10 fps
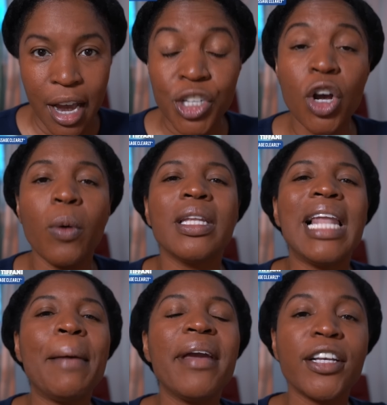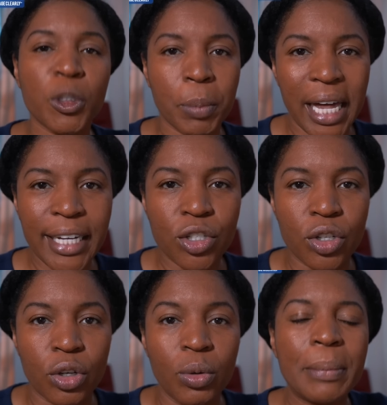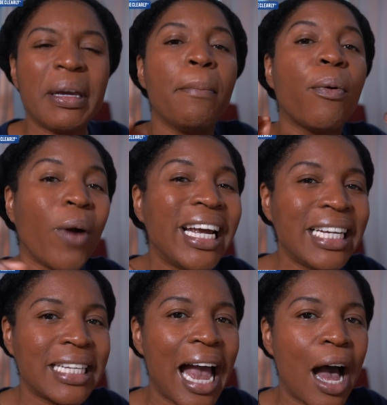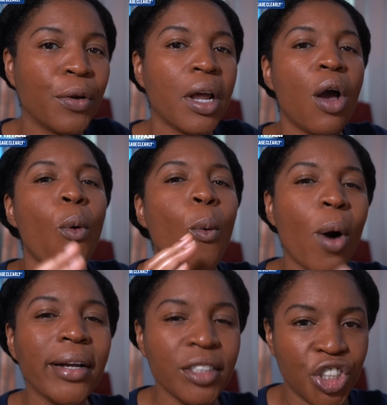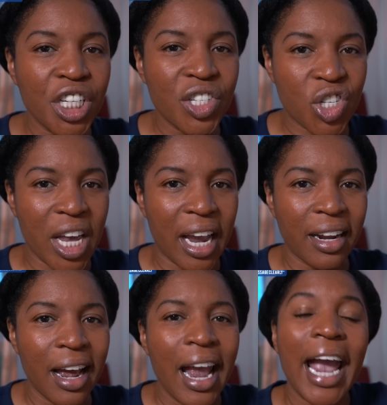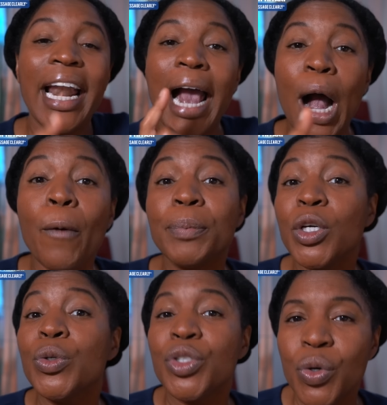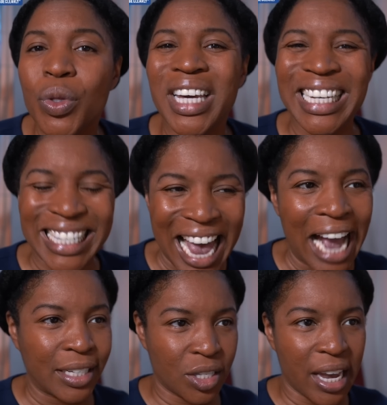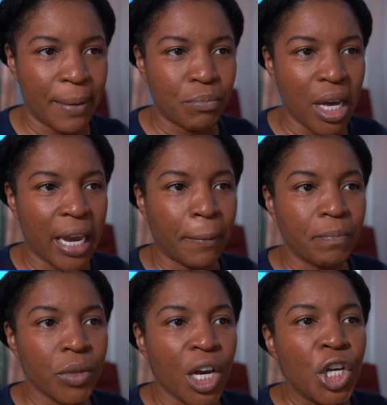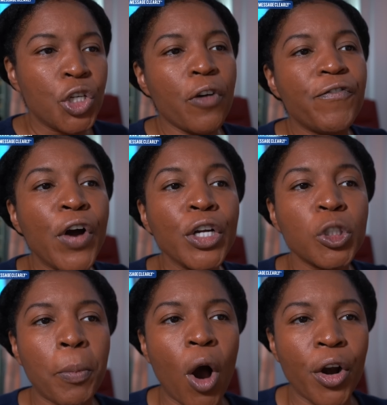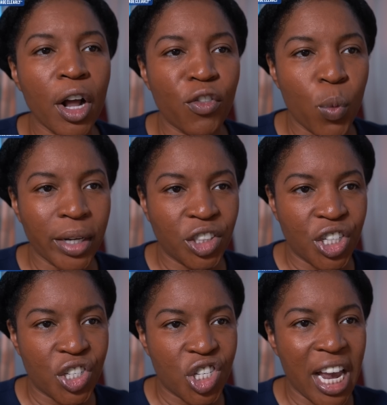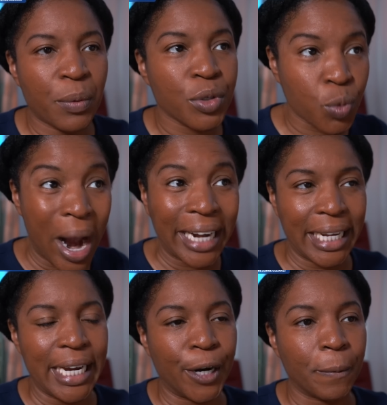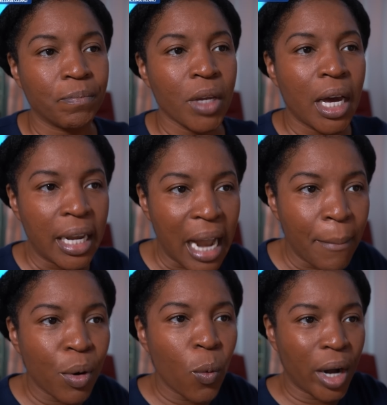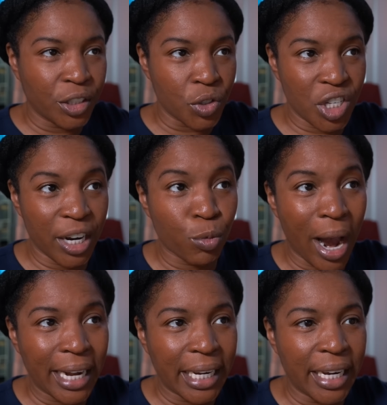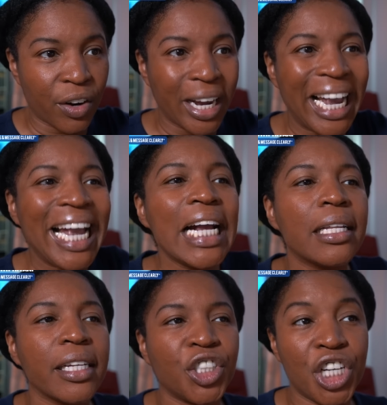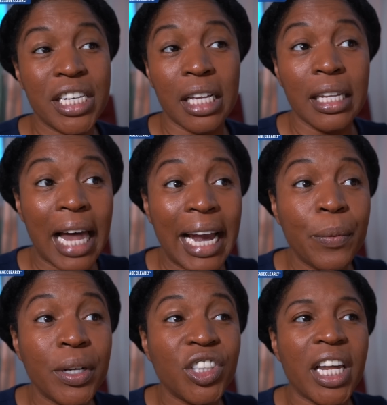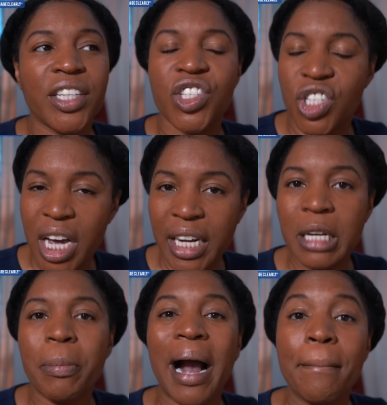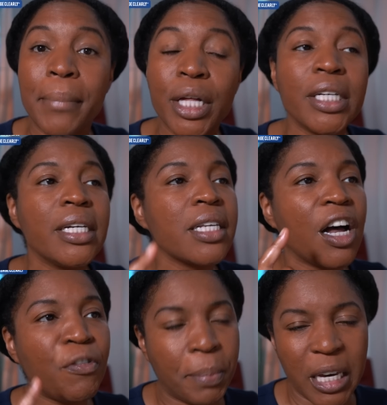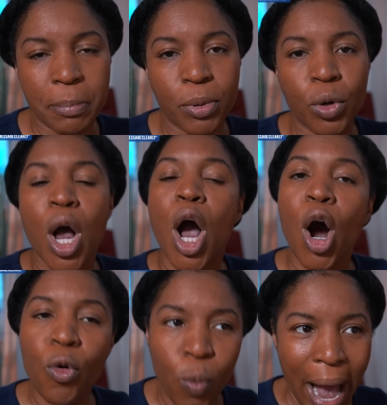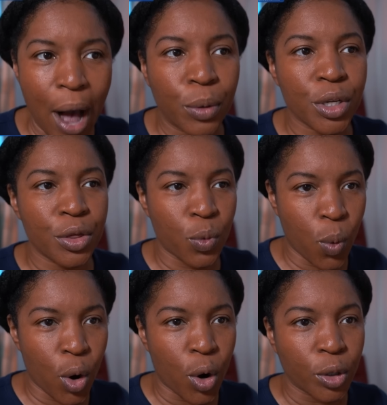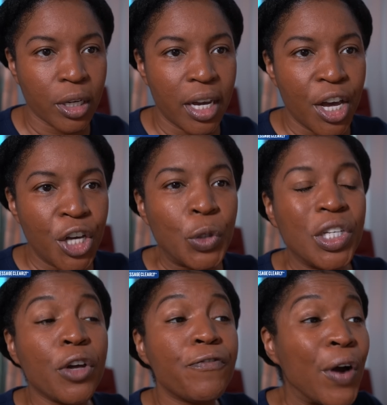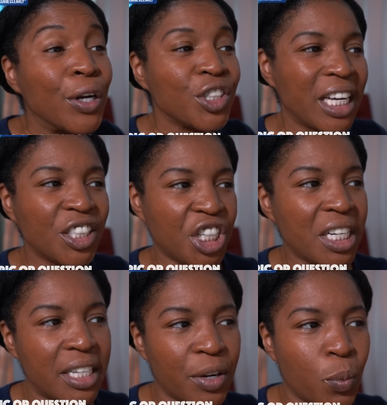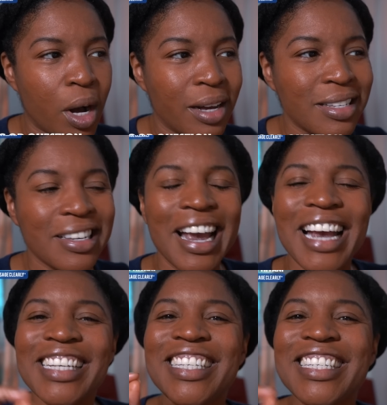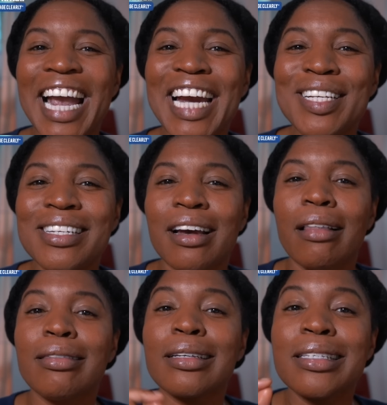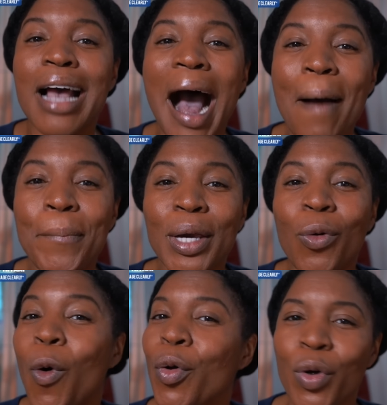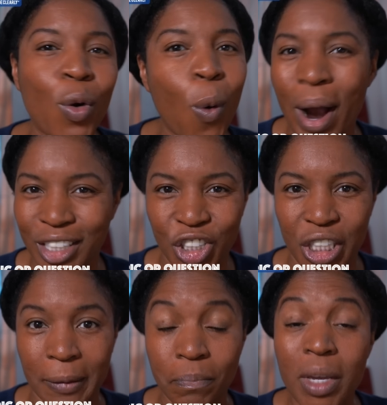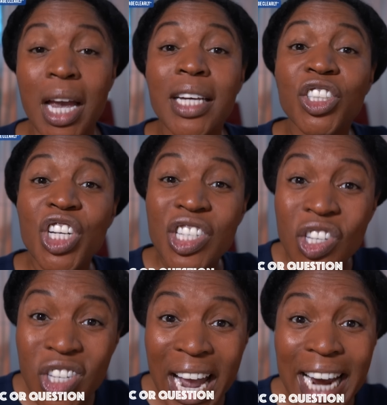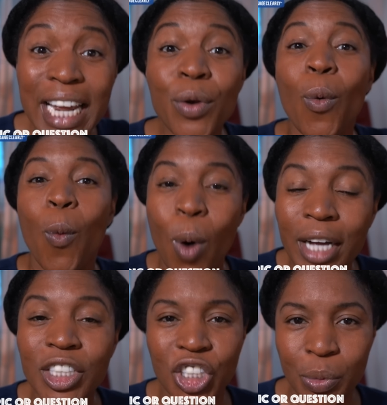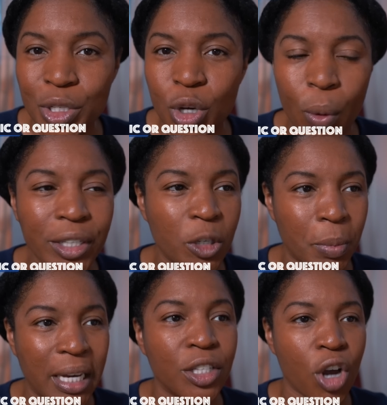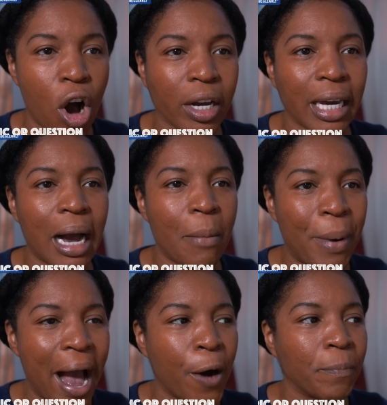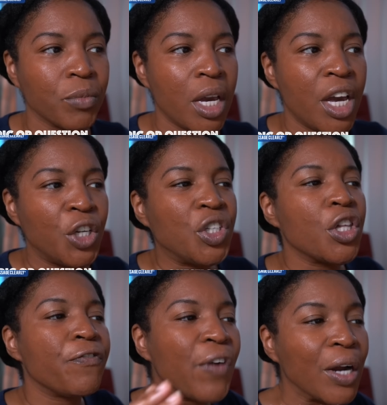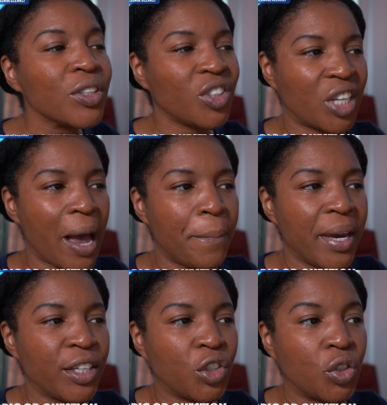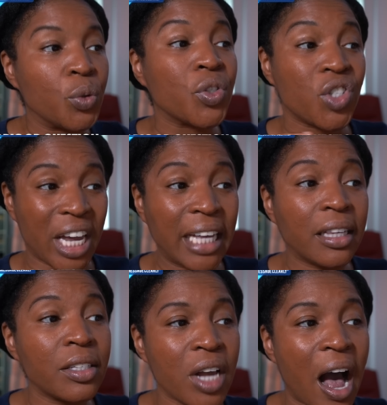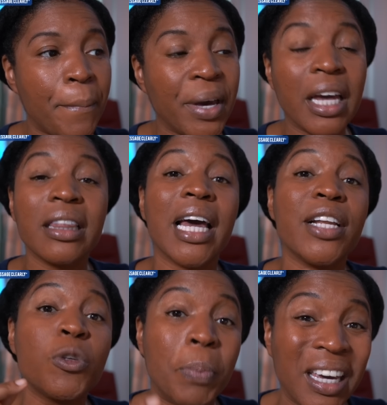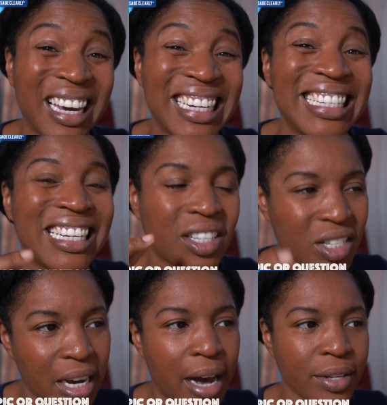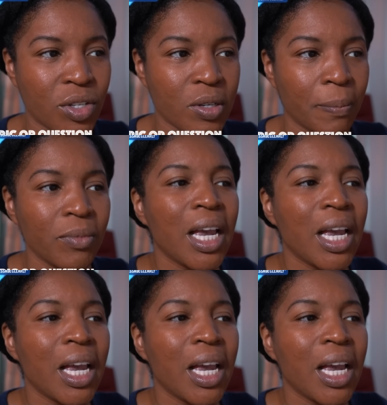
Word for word: So, let me explain to you, let me break down what she said and help you do the exact same thing. So, the first part of what she said was right here. Number one, you see it right here. English is a language that is studied by millions of people around the world. You see, the first thing she did was state the topic or the question. She stated what she was going to be talking about. You see, the first step is to state the topic that is being discussed.